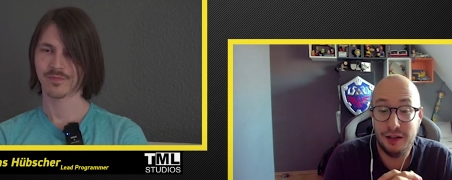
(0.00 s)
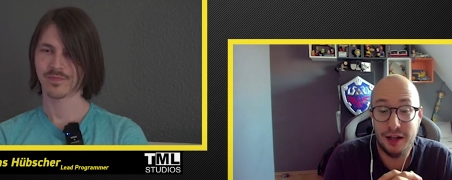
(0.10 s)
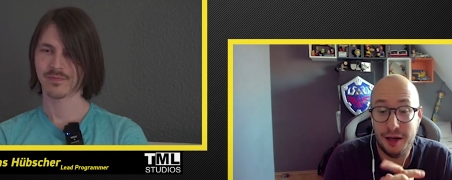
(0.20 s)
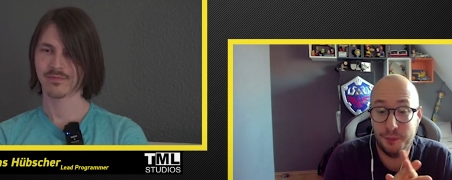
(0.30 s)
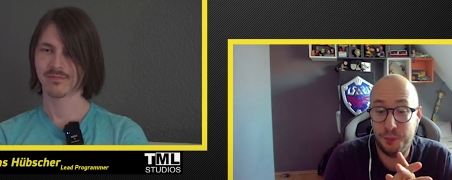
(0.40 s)

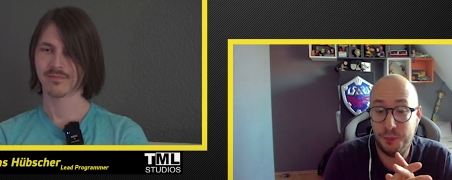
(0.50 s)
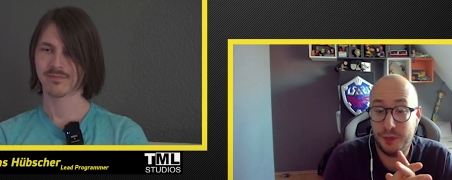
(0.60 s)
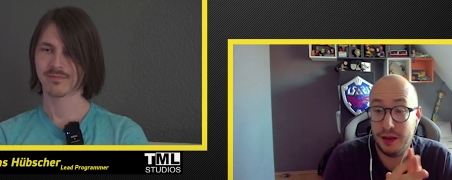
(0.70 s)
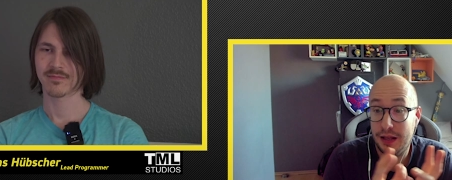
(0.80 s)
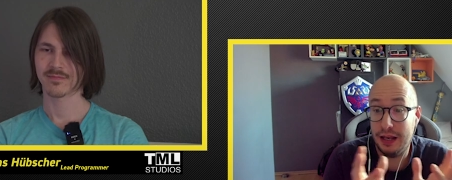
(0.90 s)
Speaker 1: um
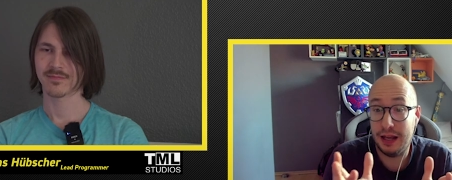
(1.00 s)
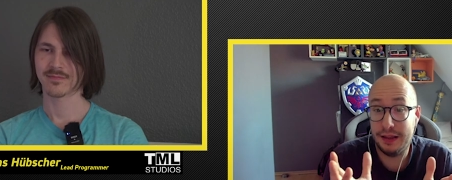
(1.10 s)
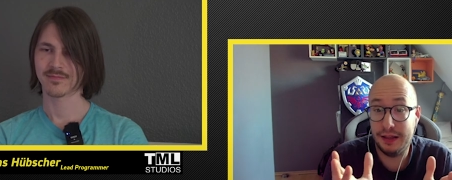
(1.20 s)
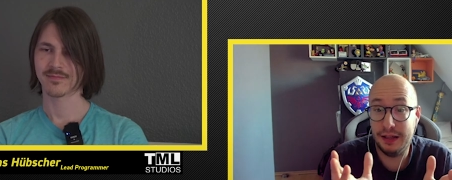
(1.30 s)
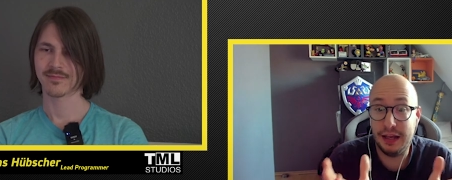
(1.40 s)

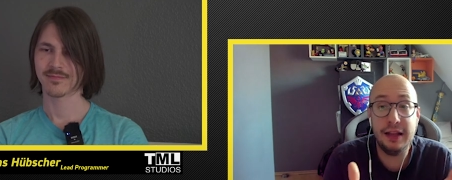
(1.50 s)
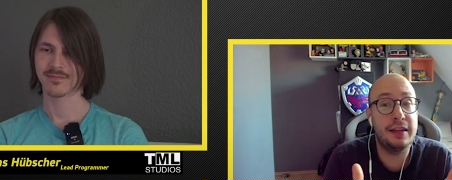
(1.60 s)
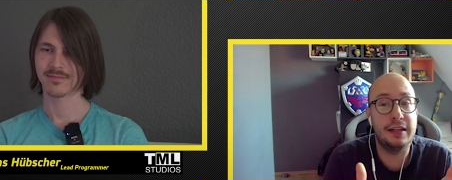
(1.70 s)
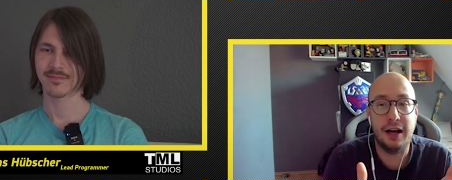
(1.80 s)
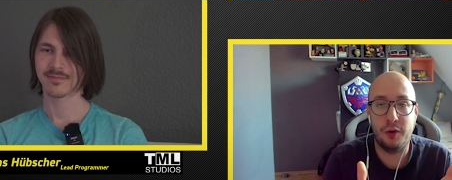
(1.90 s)
the
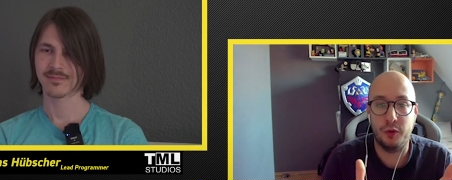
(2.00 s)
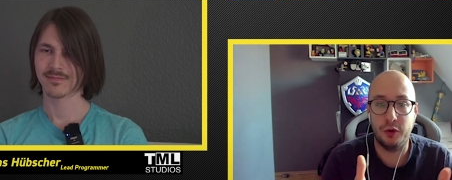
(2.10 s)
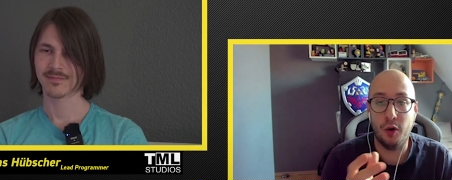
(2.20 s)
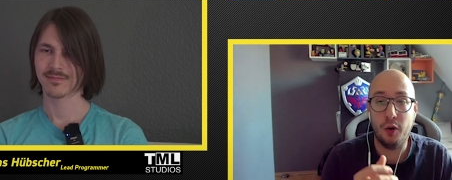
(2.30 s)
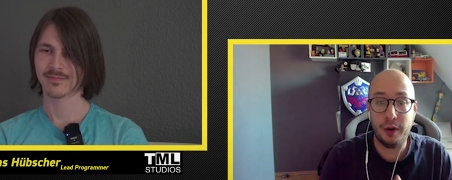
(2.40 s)
eCitaro. You
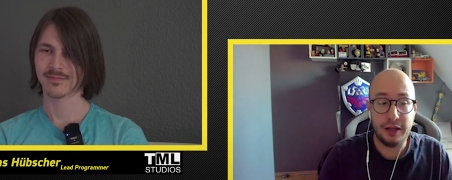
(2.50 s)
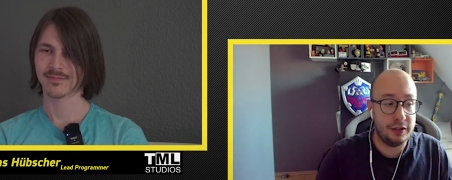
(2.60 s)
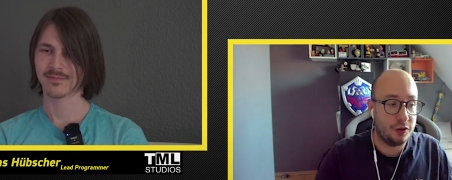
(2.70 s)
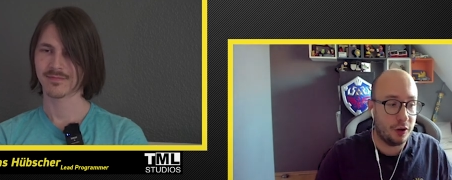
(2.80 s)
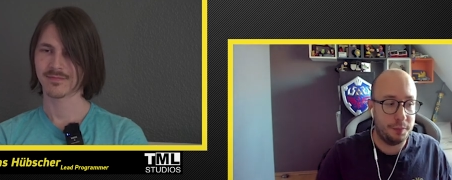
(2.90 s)
already
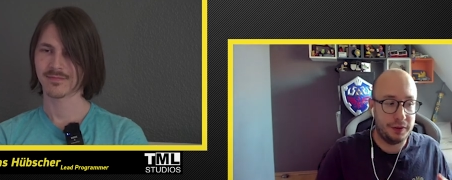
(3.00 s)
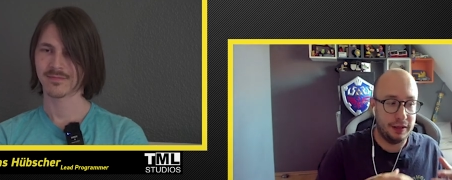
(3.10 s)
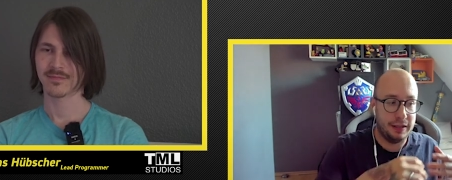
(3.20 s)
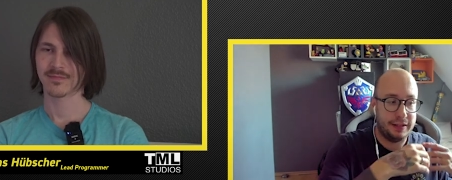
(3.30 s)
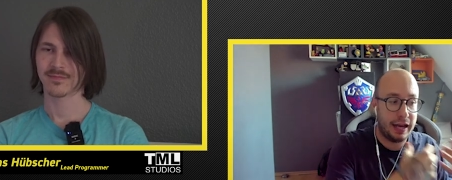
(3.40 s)
dropped the
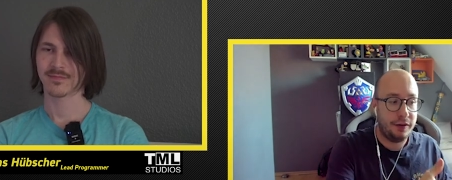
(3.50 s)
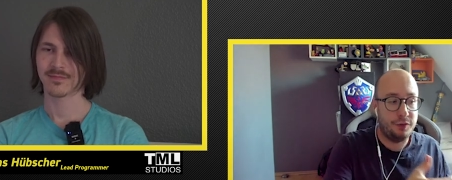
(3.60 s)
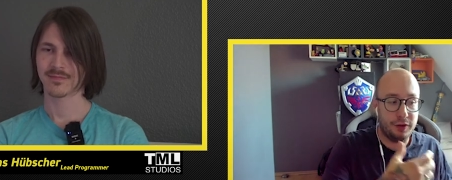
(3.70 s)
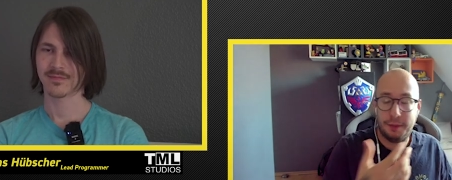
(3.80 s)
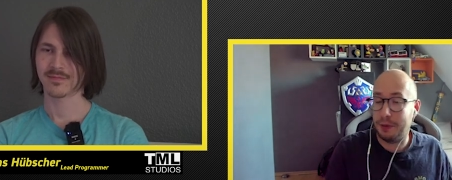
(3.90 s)
date for
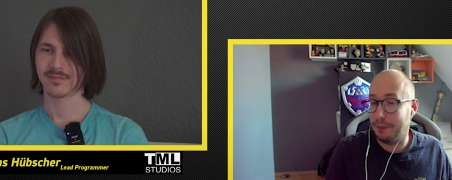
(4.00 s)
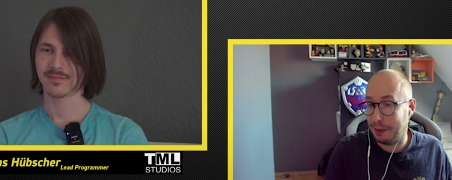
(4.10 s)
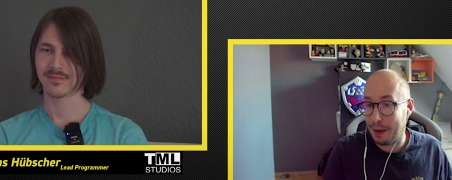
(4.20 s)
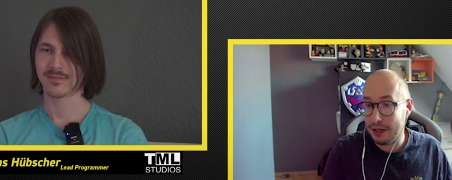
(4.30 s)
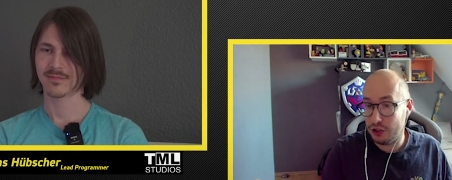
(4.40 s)
the upcoming
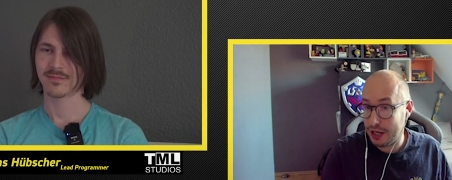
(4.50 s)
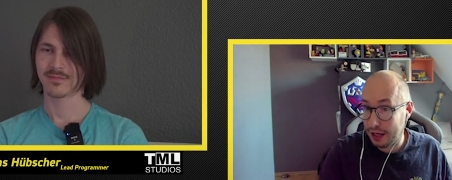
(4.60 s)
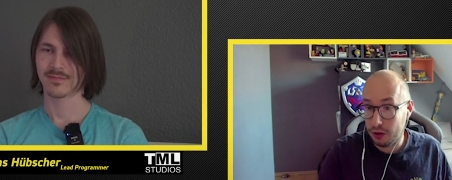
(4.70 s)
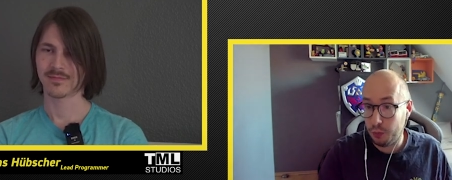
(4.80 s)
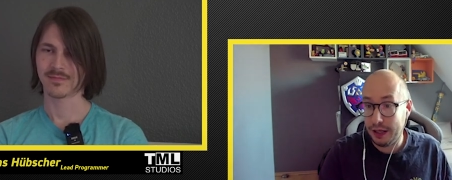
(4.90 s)
patch
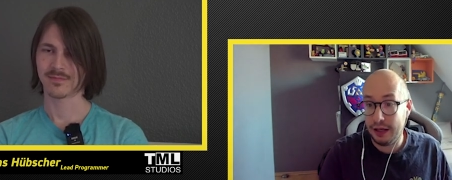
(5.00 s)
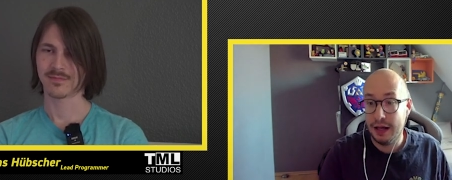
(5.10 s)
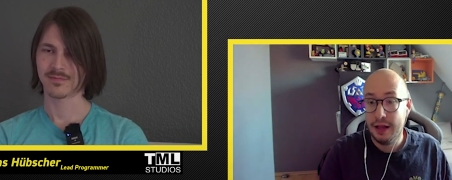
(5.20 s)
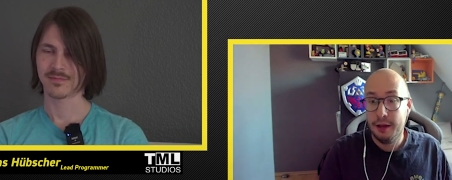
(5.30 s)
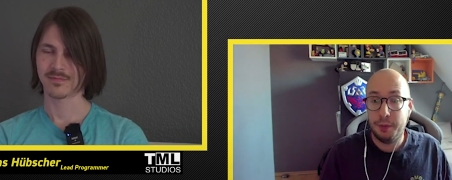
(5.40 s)
next week,
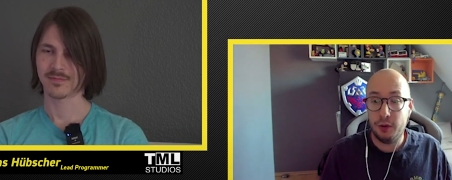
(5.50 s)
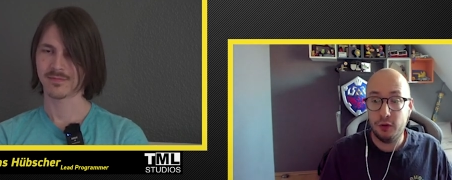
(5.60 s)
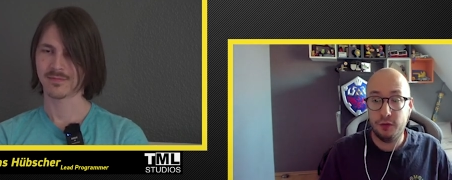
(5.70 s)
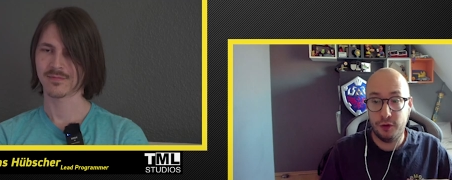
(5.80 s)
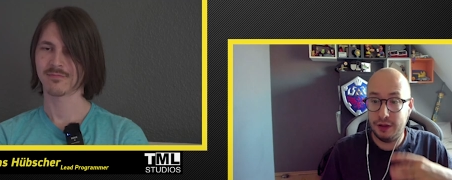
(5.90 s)
but also
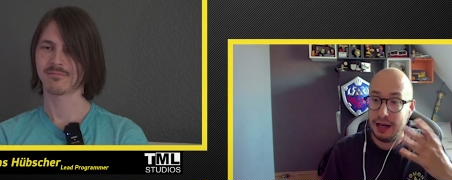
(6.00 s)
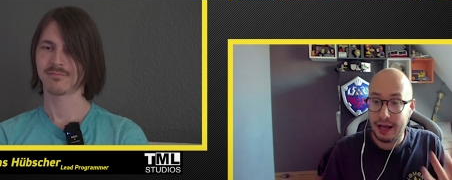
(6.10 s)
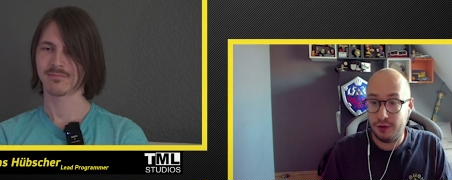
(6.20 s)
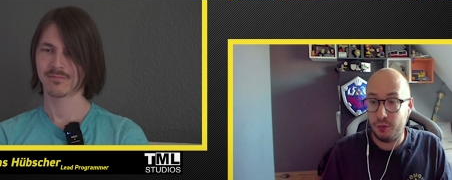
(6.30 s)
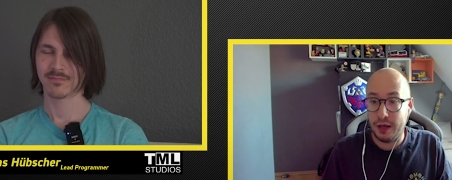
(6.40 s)
for the Line
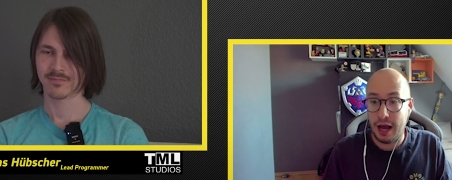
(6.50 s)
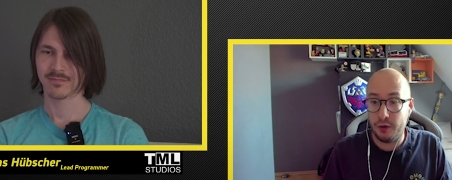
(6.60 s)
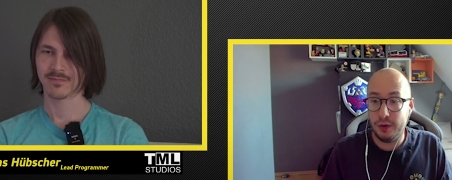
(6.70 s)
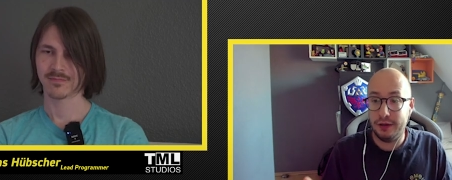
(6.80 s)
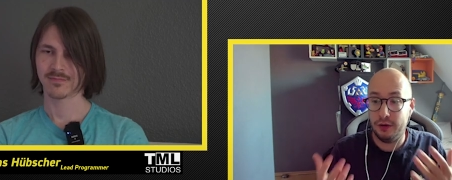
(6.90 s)

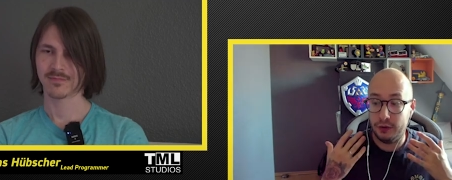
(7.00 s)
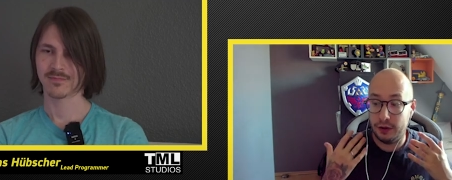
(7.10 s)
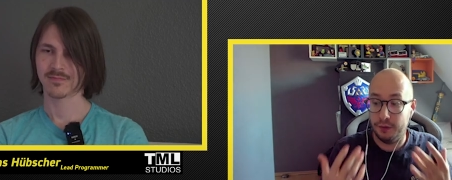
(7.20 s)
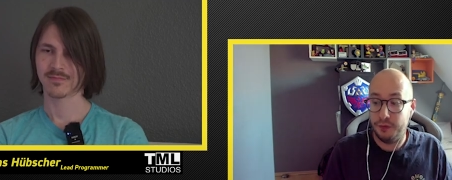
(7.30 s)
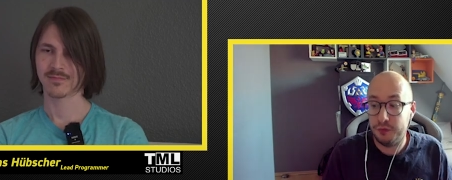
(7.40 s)
300 on the
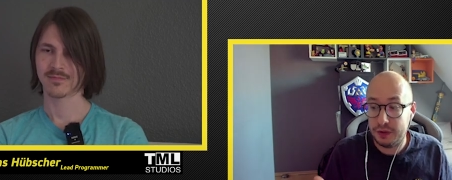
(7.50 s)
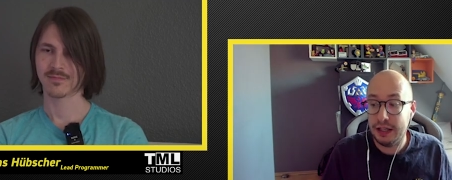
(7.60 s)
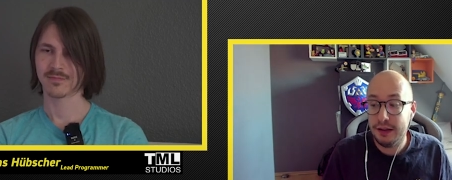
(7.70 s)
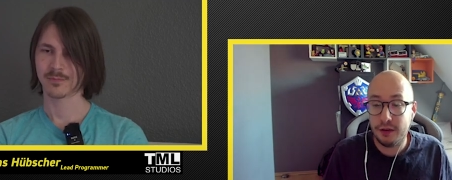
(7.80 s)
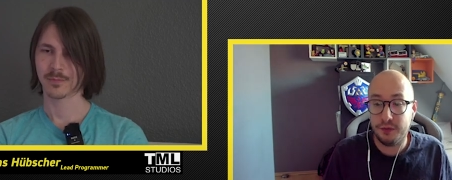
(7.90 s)

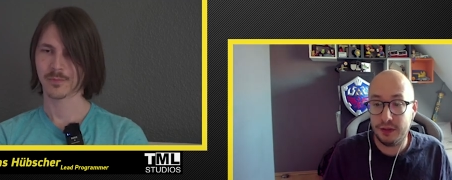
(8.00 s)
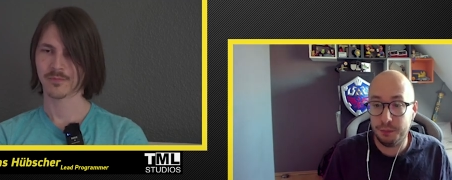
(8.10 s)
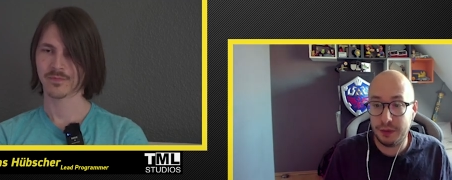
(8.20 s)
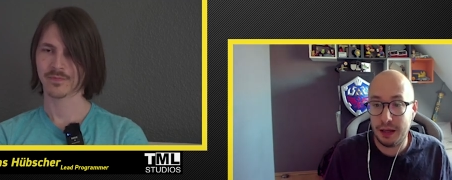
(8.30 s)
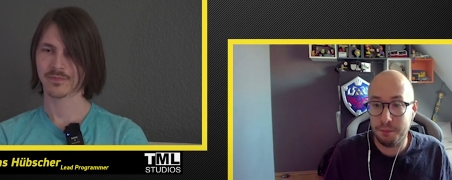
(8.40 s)
15th of
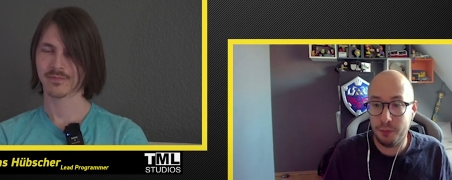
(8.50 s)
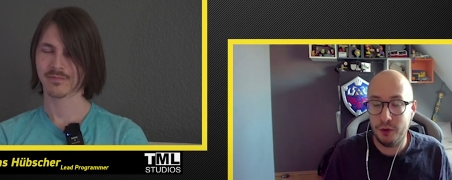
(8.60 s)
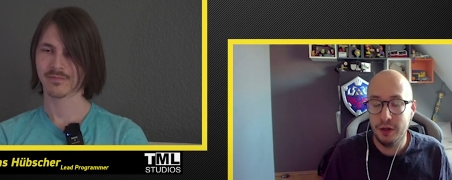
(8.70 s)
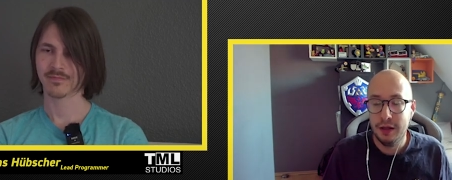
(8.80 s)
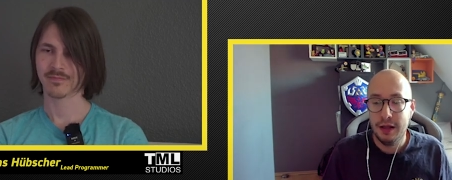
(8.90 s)
September.
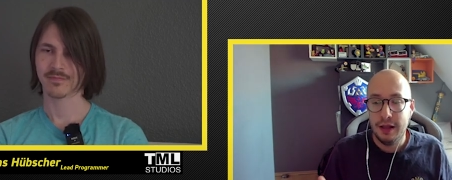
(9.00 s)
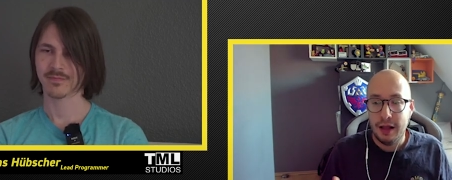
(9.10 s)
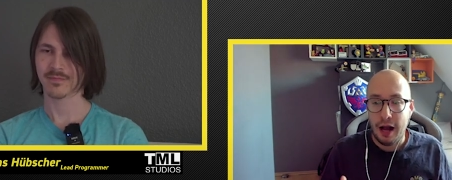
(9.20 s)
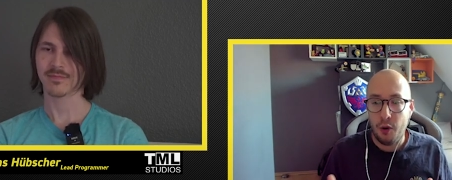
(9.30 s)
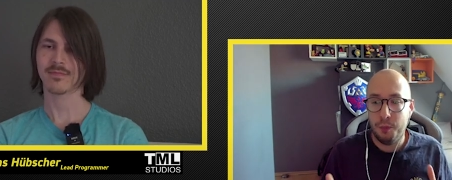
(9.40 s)

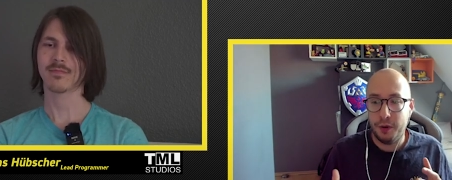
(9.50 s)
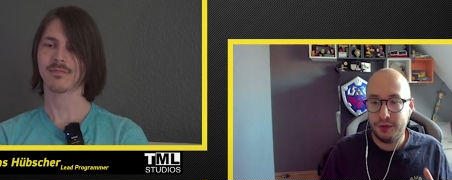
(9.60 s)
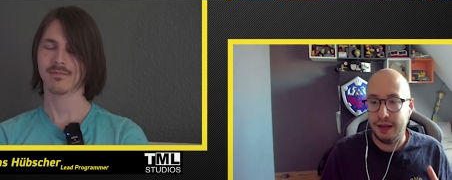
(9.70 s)
How about the